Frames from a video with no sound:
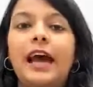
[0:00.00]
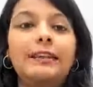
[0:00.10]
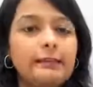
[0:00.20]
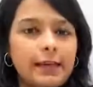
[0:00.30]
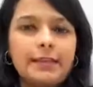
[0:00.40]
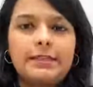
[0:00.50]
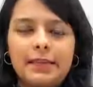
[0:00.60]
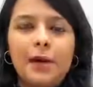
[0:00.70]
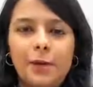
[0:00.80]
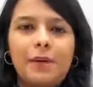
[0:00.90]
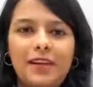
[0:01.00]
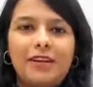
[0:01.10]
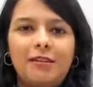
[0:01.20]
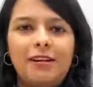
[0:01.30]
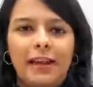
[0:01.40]
and this
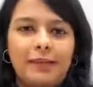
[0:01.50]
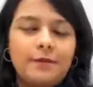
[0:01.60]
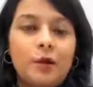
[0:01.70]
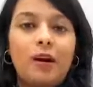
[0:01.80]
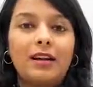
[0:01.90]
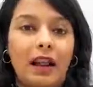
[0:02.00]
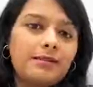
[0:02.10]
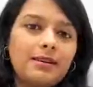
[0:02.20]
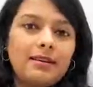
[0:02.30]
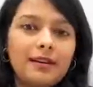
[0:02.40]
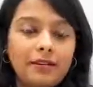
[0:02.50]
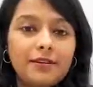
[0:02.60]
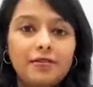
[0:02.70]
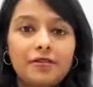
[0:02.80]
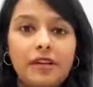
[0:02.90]
particular lesson on classical
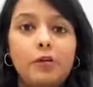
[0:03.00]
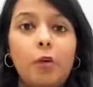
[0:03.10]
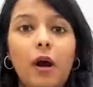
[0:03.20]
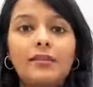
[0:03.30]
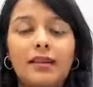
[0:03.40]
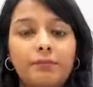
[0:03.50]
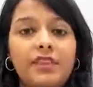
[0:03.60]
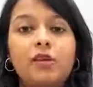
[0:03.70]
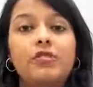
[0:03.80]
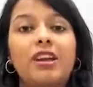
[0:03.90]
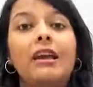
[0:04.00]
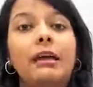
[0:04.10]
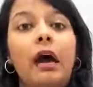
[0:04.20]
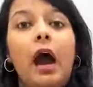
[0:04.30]
conditioning was something which I